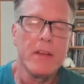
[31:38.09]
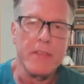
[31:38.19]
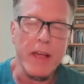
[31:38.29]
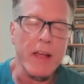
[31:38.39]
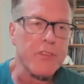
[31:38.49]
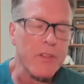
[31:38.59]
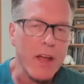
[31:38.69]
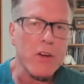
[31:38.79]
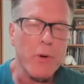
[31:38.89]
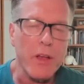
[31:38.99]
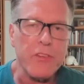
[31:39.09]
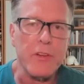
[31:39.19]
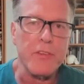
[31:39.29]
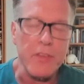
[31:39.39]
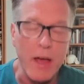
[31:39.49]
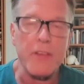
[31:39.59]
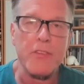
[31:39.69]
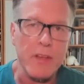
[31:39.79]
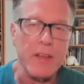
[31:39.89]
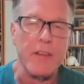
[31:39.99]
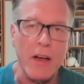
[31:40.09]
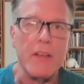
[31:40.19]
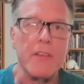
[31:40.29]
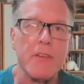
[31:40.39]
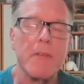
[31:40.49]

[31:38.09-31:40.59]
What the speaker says: the answer to that question is yes, it does.